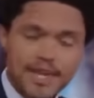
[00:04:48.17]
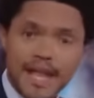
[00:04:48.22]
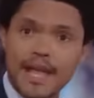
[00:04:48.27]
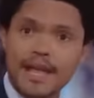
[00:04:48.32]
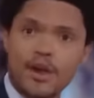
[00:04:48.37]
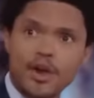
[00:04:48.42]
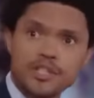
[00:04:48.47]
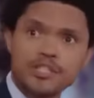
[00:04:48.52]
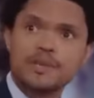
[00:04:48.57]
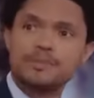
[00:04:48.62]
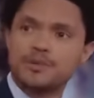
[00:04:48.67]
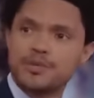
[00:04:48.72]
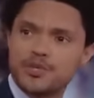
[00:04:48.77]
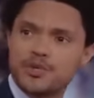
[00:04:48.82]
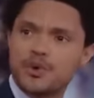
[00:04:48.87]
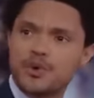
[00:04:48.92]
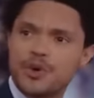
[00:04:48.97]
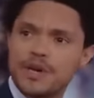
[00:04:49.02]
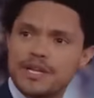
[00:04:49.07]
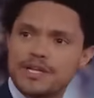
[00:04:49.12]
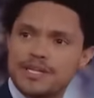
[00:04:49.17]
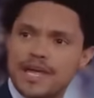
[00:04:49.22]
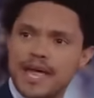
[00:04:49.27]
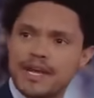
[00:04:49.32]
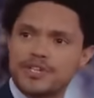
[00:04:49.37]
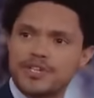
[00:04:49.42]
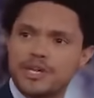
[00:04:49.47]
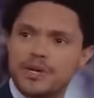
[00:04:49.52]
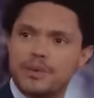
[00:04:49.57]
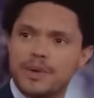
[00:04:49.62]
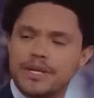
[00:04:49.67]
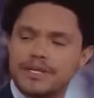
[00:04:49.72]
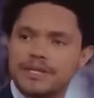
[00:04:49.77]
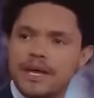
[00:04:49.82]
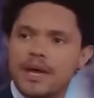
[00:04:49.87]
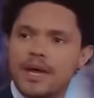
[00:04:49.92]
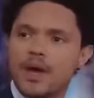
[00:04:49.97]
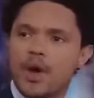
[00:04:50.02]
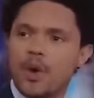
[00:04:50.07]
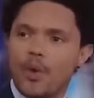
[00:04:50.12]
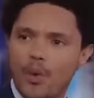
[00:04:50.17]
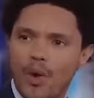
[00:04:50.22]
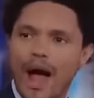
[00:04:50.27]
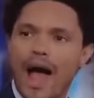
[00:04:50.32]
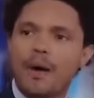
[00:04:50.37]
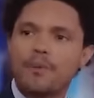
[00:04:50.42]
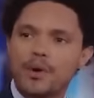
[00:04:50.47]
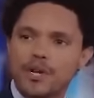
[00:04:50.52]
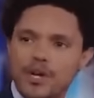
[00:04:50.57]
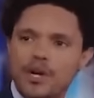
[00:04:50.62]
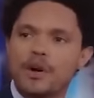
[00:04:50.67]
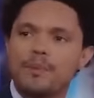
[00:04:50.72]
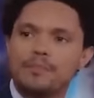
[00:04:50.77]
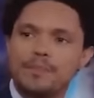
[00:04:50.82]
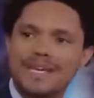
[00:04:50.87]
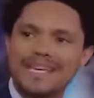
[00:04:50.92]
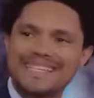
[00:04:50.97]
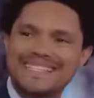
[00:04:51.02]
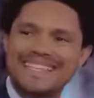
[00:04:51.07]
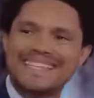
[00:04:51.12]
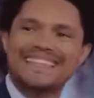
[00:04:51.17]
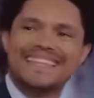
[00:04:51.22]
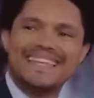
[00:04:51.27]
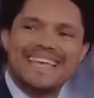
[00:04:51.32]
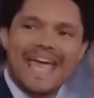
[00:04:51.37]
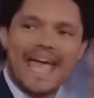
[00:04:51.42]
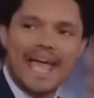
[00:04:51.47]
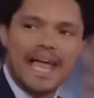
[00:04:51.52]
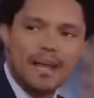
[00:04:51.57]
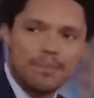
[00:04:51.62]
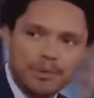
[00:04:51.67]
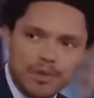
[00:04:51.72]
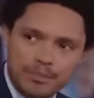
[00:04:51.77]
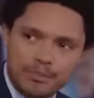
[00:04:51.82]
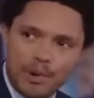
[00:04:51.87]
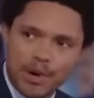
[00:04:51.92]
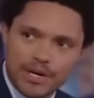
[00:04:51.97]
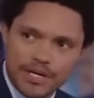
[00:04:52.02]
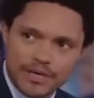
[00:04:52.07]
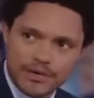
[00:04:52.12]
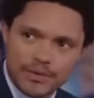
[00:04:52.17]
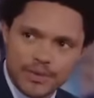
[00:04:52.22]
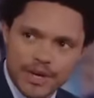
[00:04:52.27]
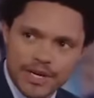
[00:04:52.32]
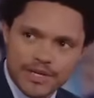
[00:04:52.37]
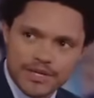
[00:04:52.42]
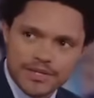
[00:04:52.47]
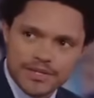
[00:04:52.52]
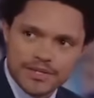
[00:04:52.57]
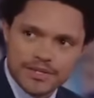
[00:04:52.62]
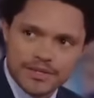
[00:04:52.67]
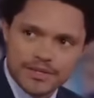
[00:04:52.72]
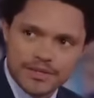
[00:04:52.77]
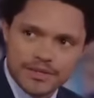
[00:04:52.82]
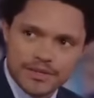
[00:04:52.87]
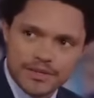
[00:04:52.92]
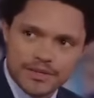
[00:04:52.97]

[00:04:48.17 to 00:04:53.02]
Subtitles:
And Oscar Pistorius actually went, well, I want to compete in the able-bodied race, mm-hmm.